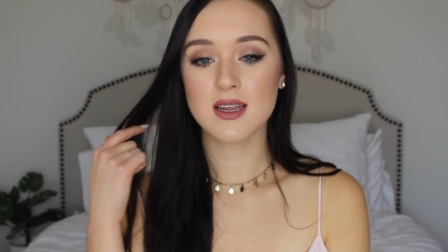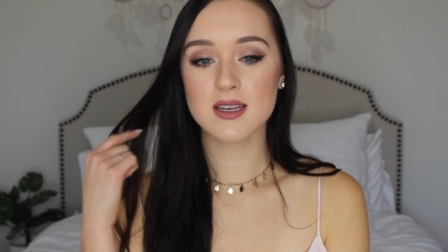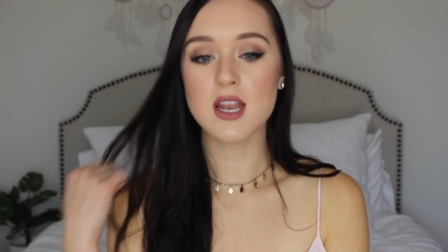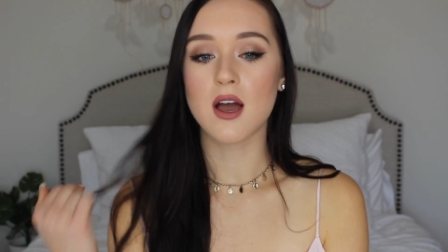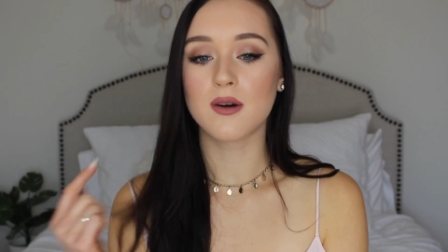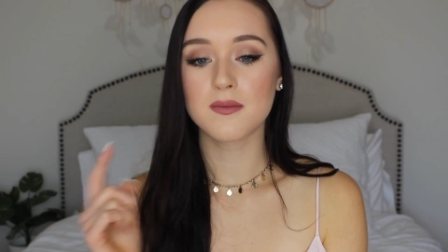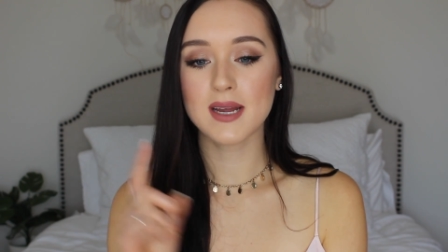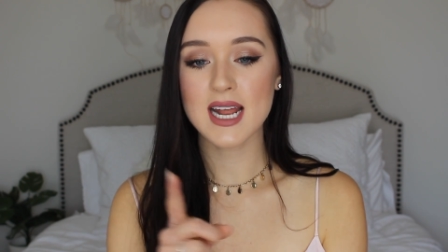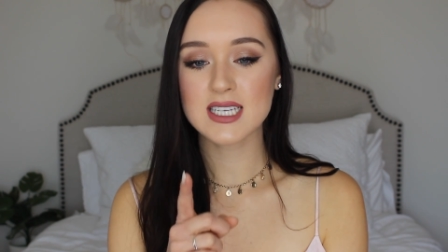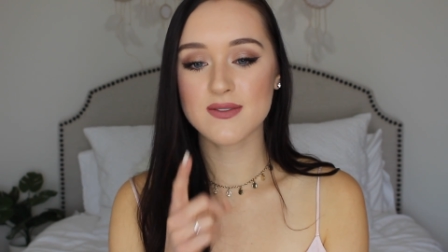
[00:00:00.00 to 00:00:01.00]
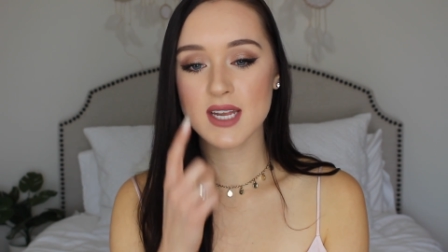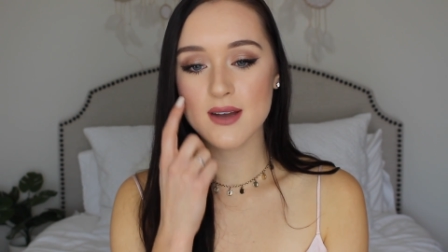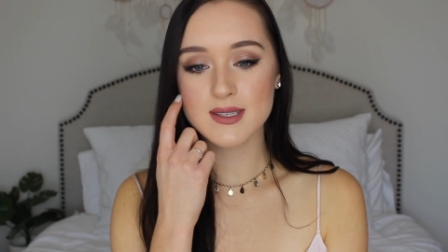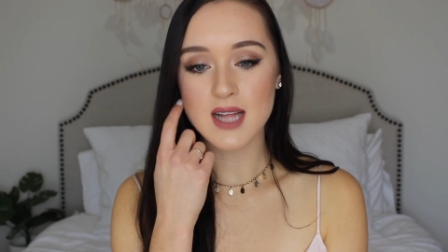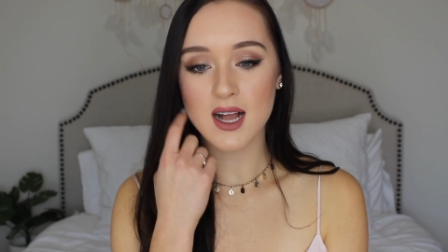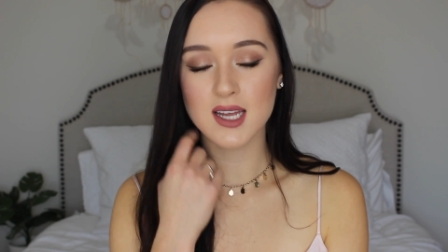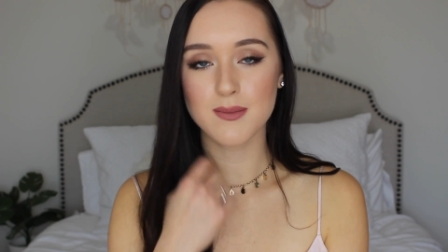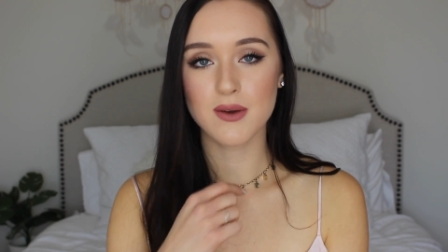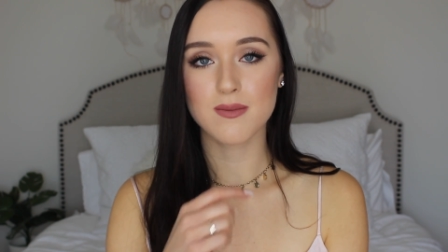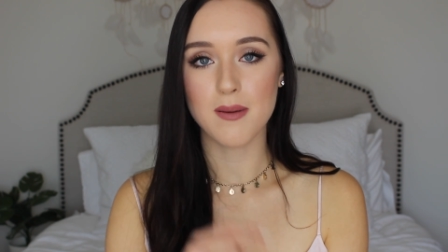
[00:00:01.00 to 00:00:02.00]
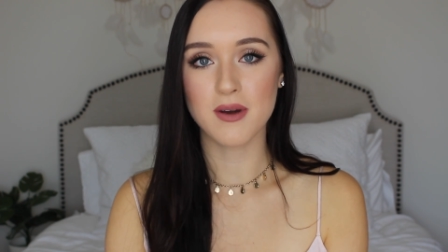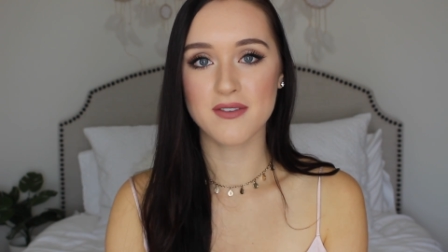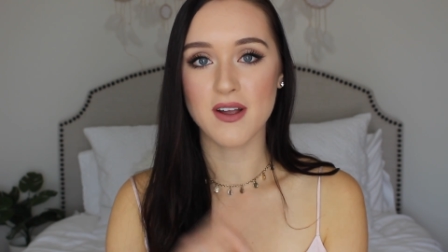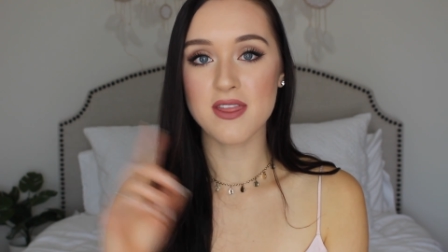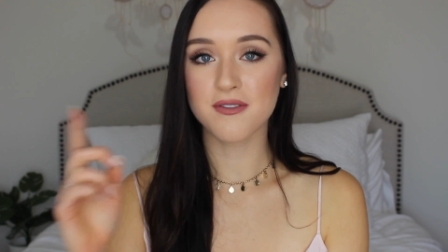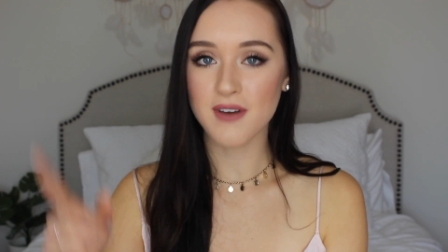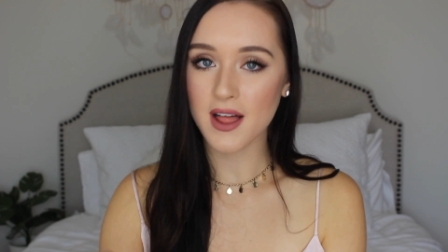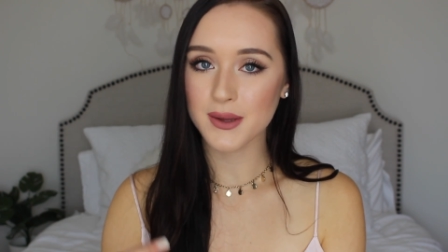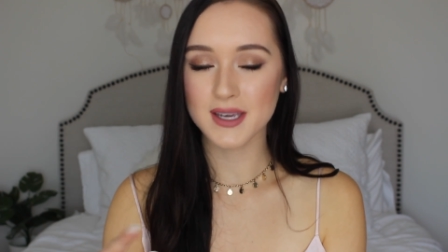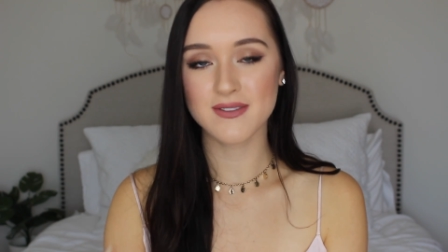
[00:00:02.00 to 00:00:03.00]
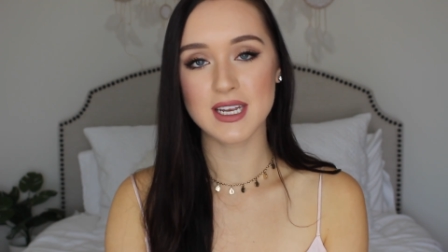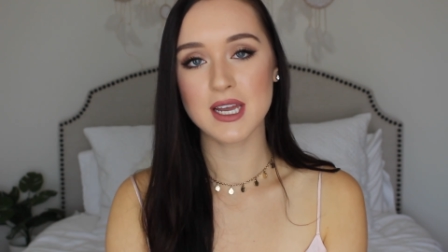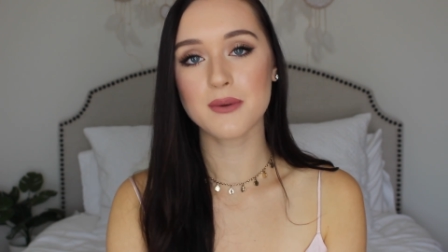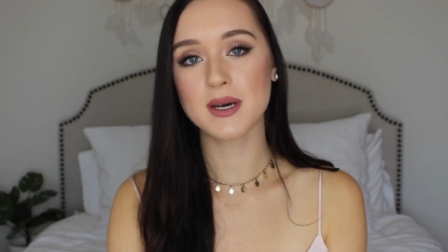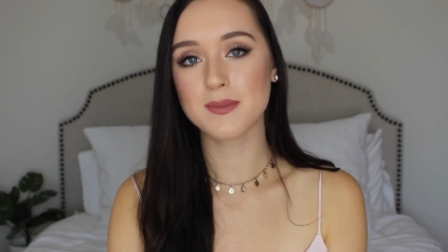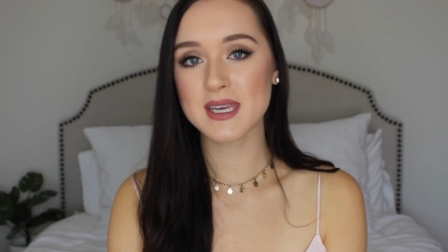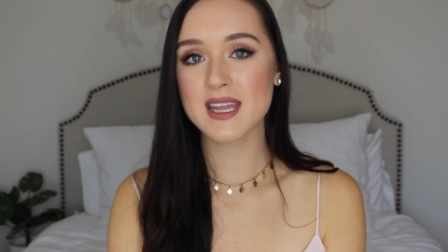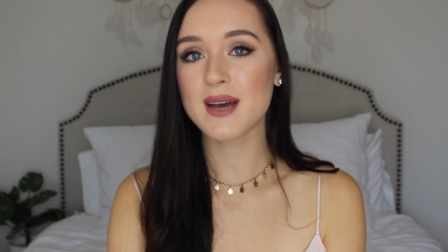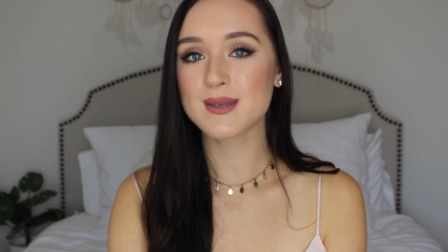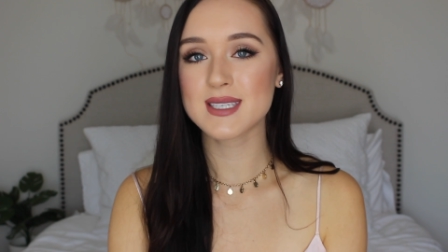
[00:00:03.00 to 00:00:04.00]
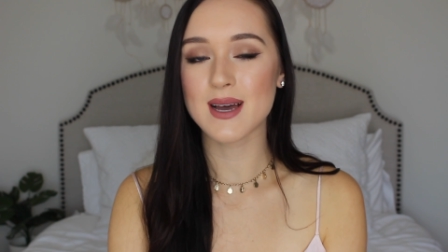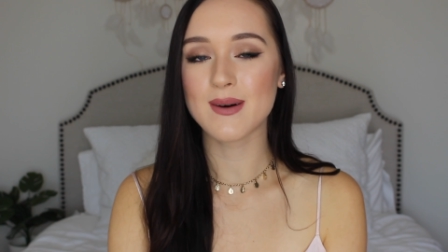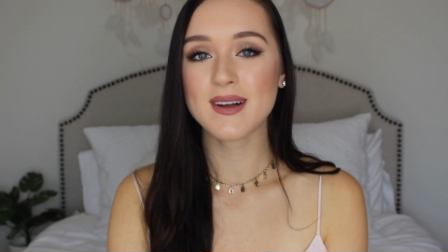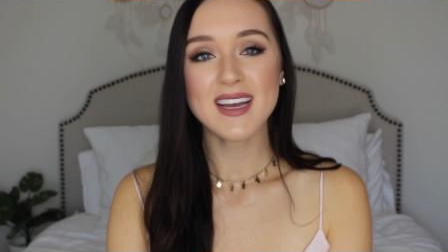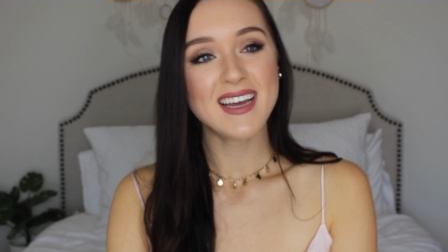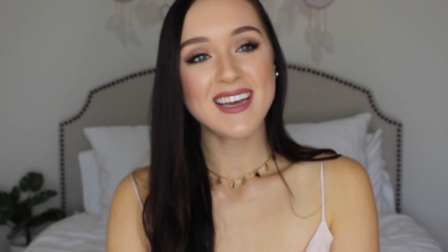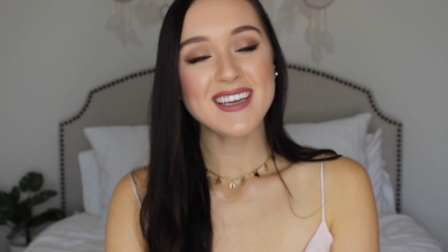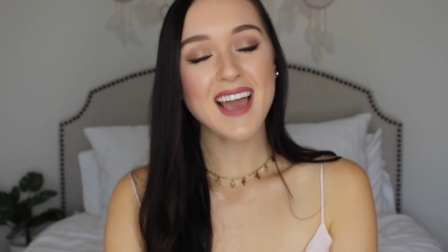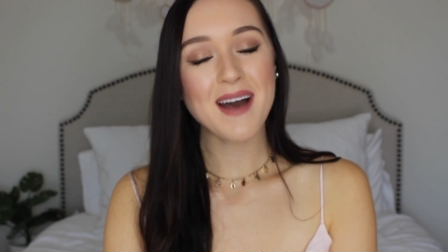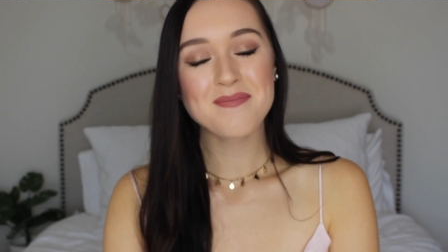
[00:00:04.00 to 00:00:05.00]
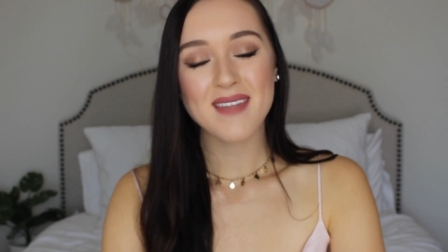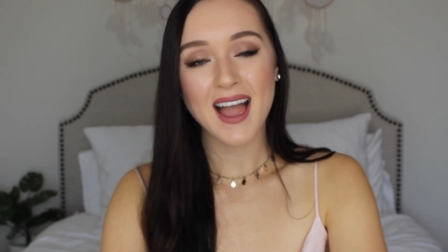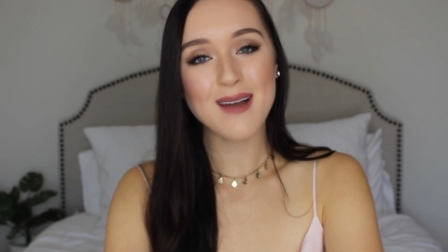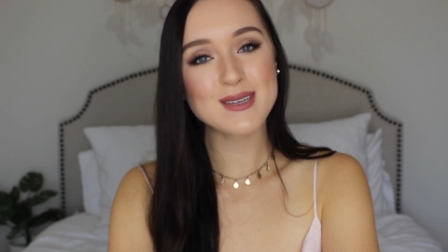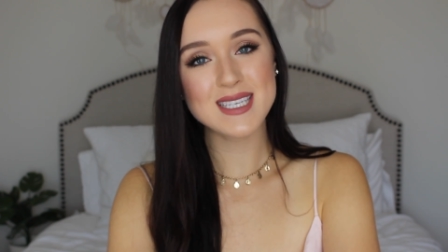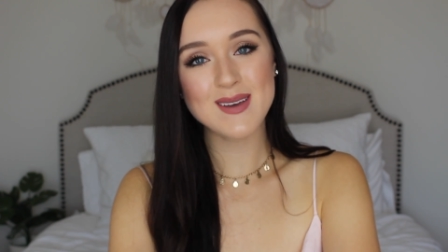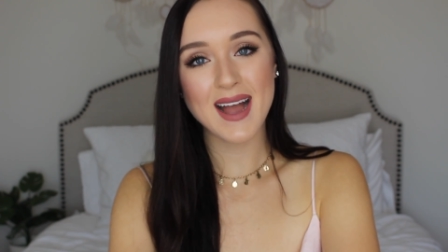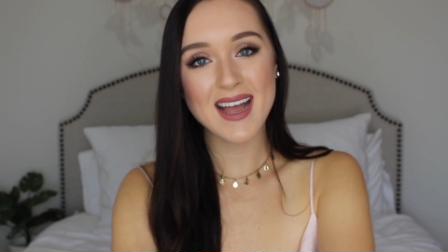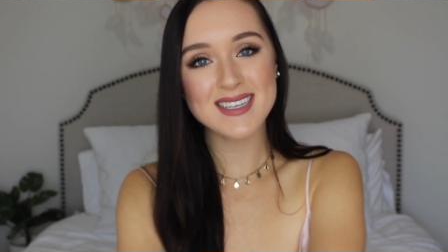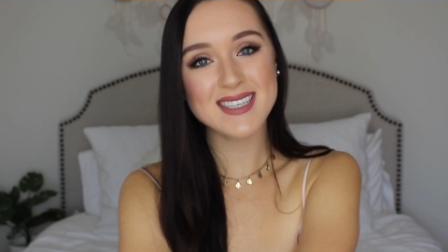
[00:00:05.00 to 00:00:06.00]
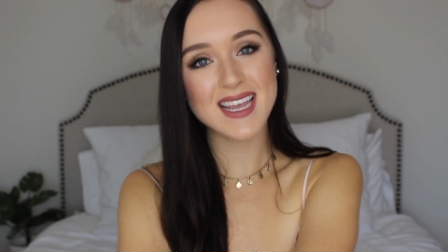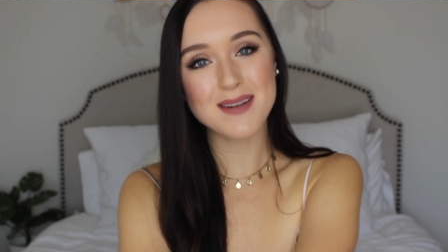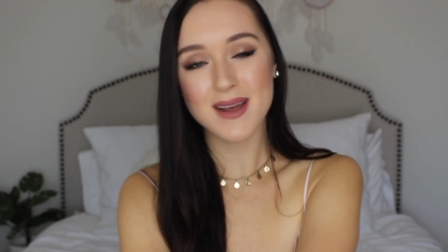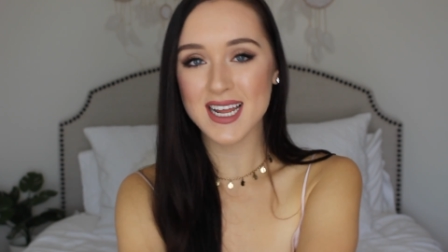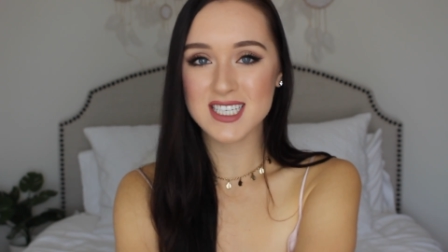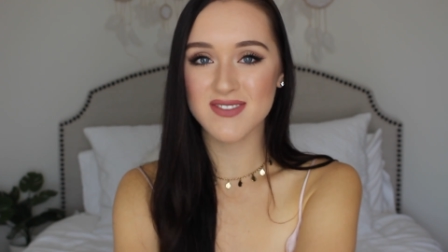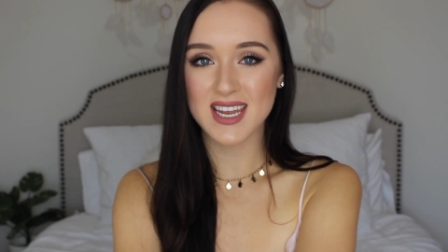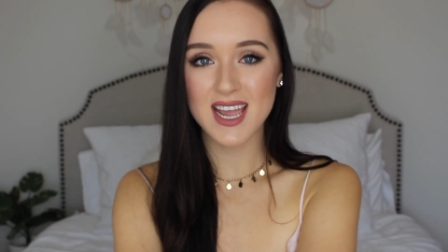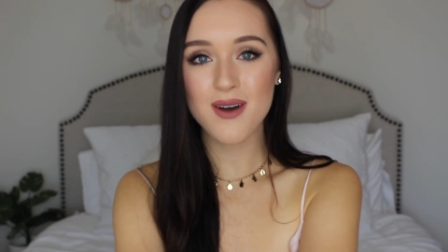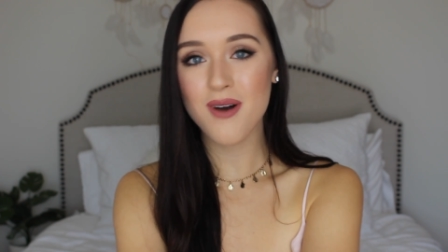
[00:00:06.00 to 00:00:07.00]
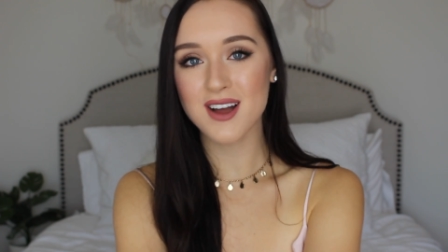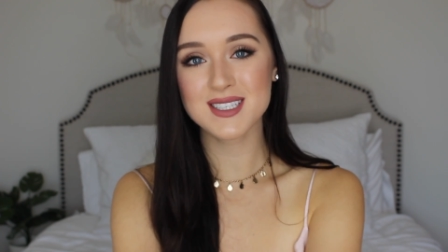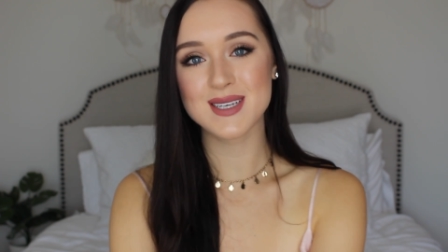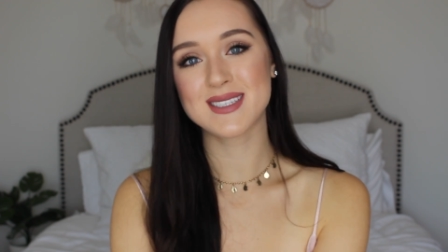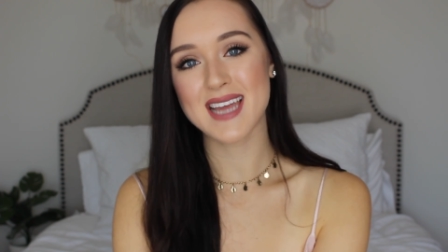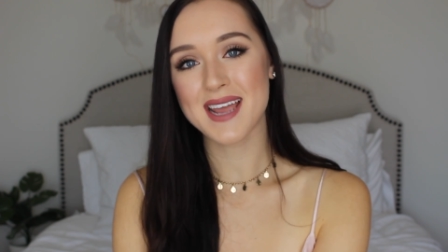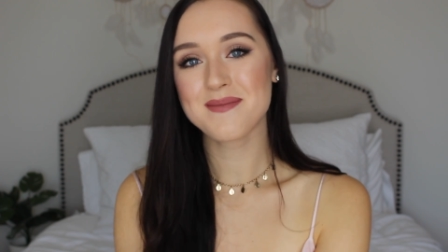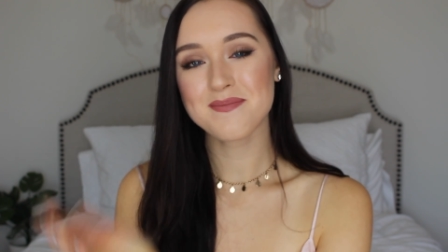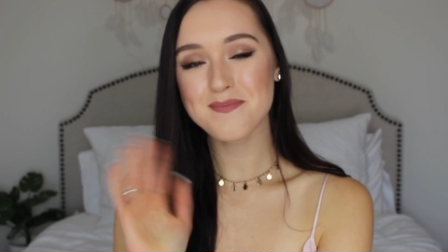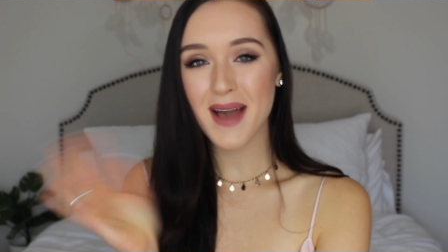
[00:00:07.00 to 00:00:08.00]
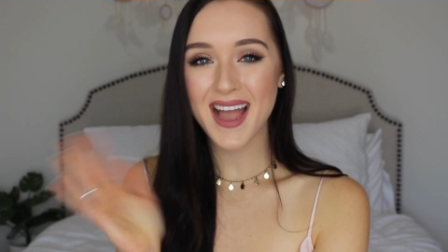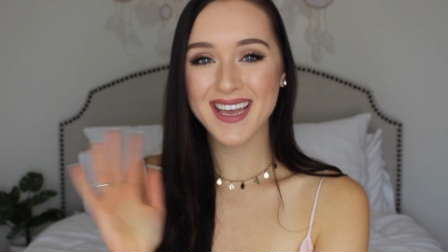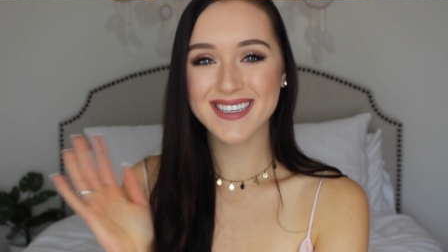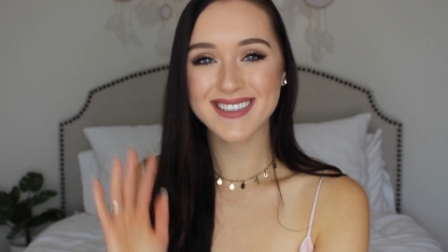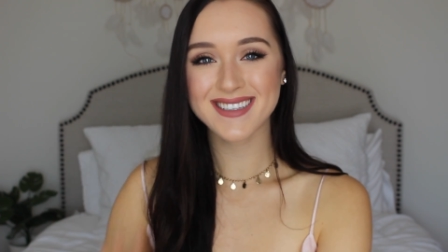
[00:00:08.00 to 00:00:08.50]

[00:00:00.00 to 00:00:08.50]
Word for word: no, my next video is not going to be with my boyfriend. The following video will be, though. So yeah, I will see you guys in my next video on Tuesday. Bye!